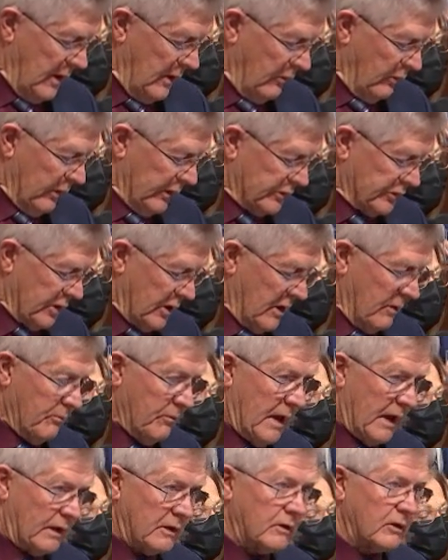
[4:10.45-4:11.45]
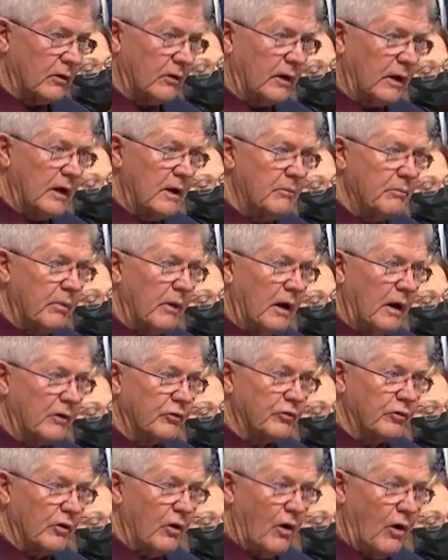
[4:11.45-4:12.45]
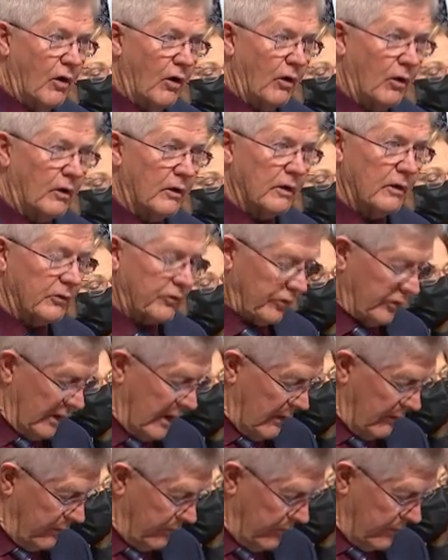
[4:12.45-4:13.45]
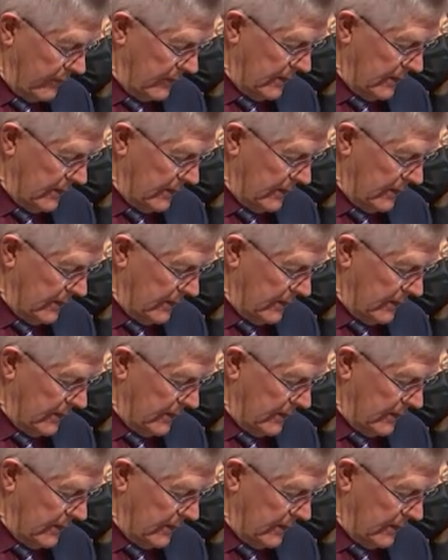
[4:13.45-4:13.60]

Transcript: which are meant to keep us all safe.